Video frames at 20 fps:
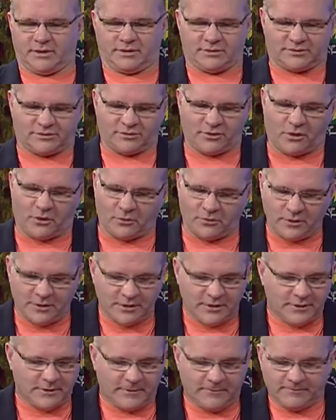So
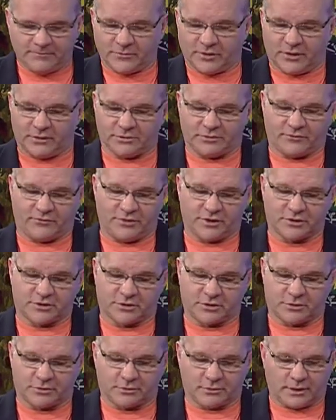there's
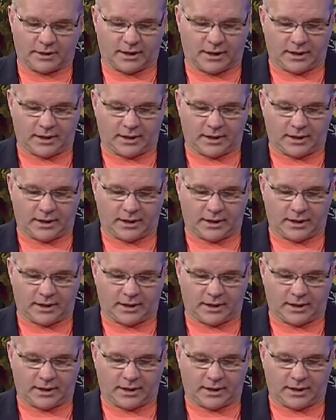Fisher